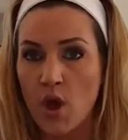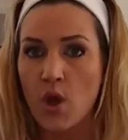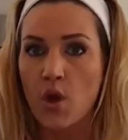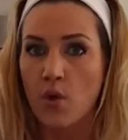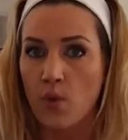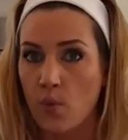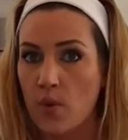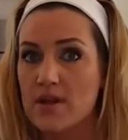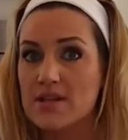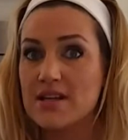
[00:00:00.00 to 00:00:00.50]

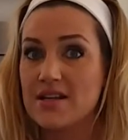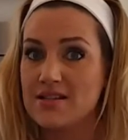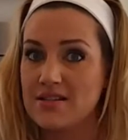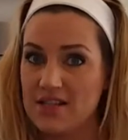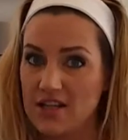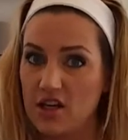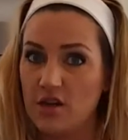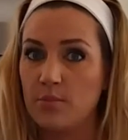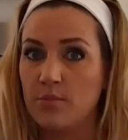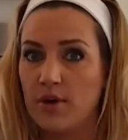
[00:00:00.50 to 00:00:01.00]
was a
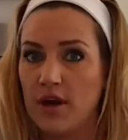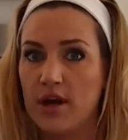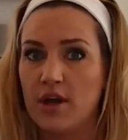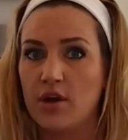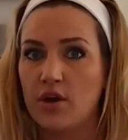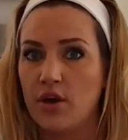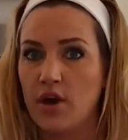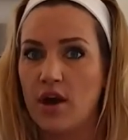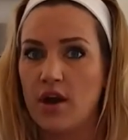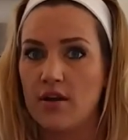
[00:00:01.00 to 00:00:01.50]
deal
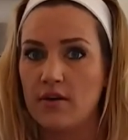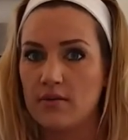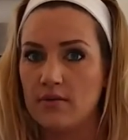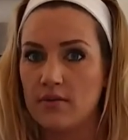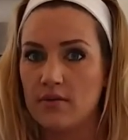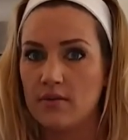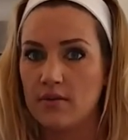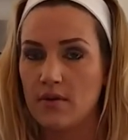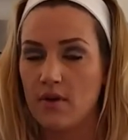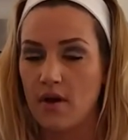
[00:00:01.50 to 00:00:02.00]
breaker
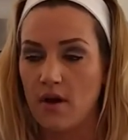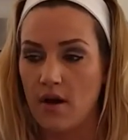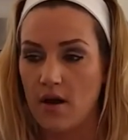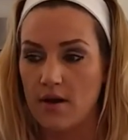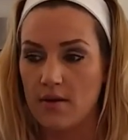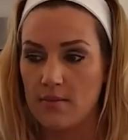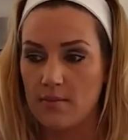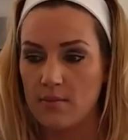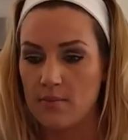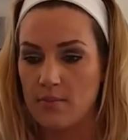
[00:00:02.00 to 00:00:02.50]

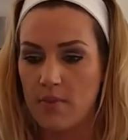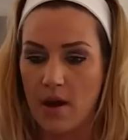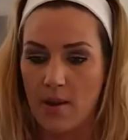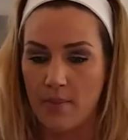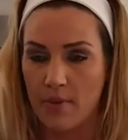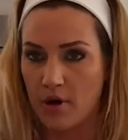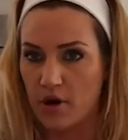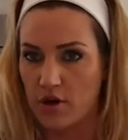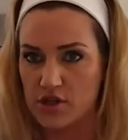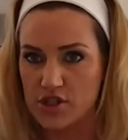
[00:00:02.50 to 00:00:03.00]
on a
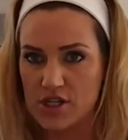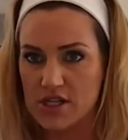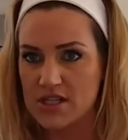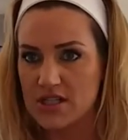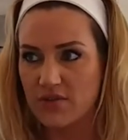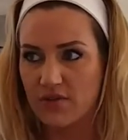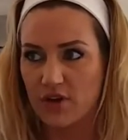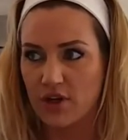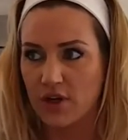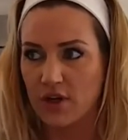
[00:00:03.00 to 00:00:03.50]
purchase
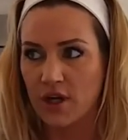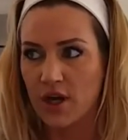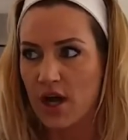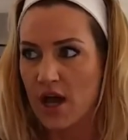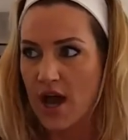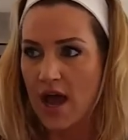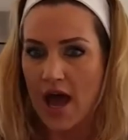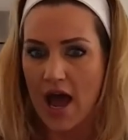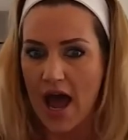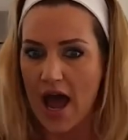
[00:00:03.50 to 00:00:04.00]
for
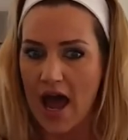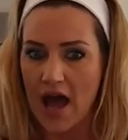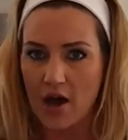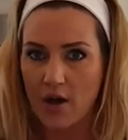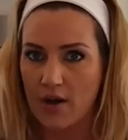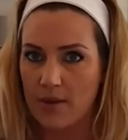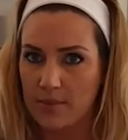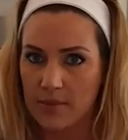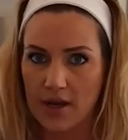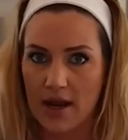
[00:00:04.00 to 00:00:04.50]
how
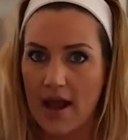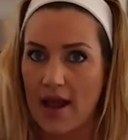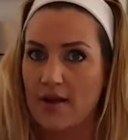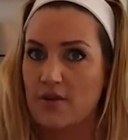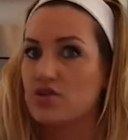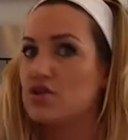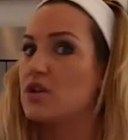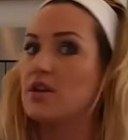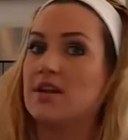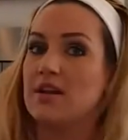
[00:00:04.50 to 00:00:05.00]
I'm gonna
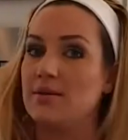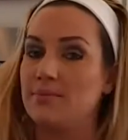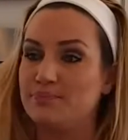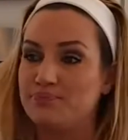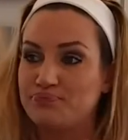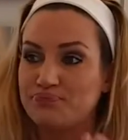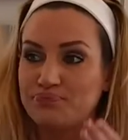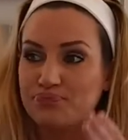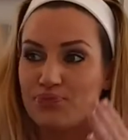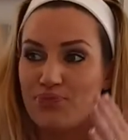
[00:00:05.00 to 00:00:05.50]
actually
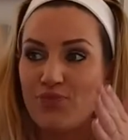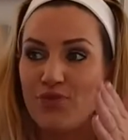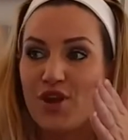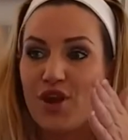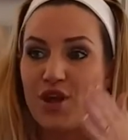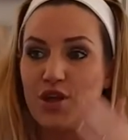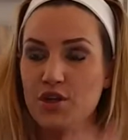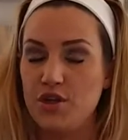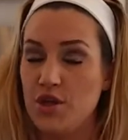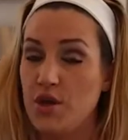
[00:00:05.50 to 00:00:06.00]

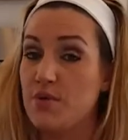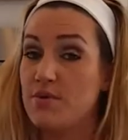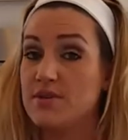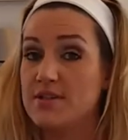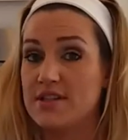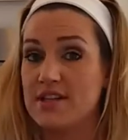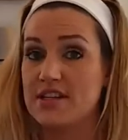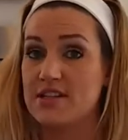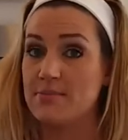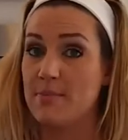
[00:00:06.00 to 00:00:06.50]
use
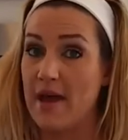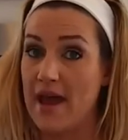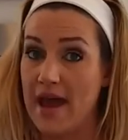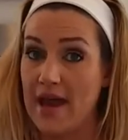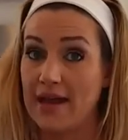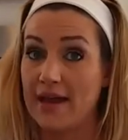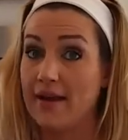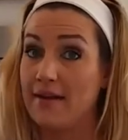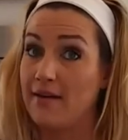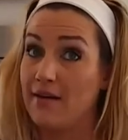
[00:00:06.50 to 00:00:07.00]
this bag
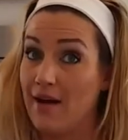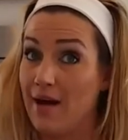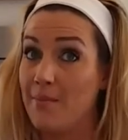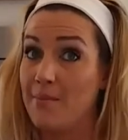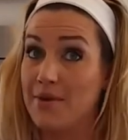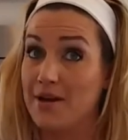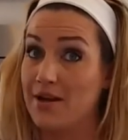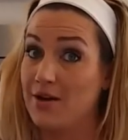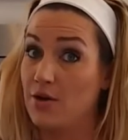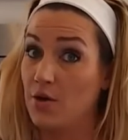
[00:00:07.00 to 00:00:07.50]
and not
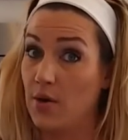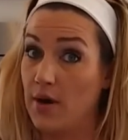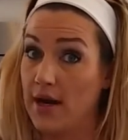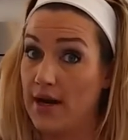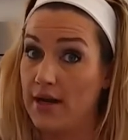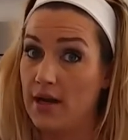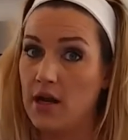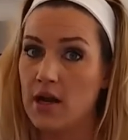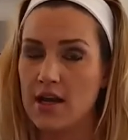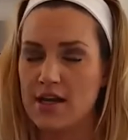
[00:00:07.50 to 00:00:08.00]
be annoyed,
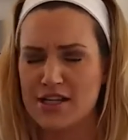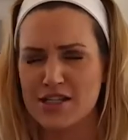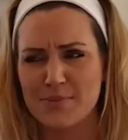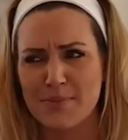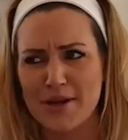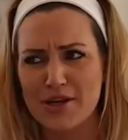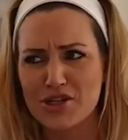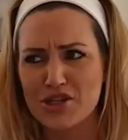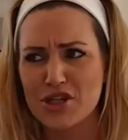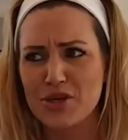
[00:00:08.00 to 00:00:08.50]

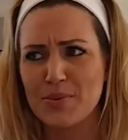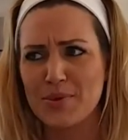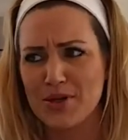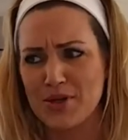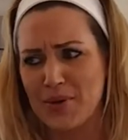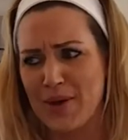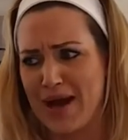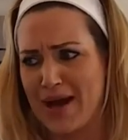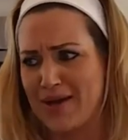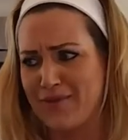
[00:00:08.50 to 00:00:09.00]
especially when
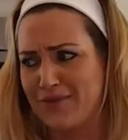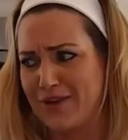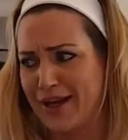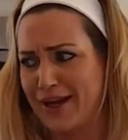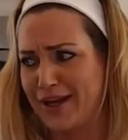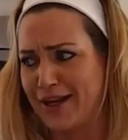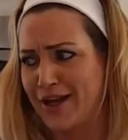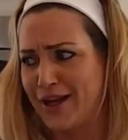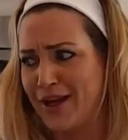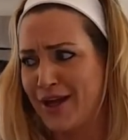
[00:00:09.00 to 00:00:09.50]
you have
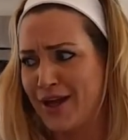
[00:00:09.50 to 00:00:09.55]
like